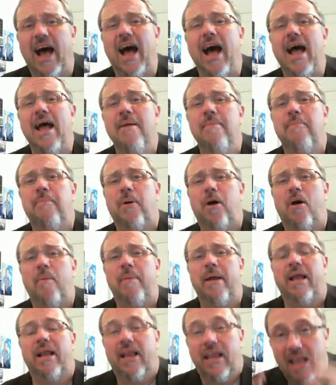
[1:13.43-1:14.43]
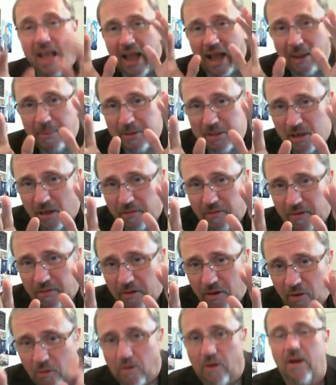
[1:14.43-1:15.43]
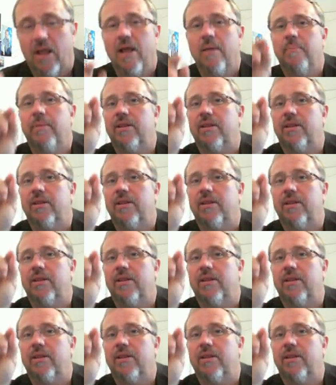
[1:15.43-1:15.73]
I'm Paul Begley. I'm a servant of the Lord,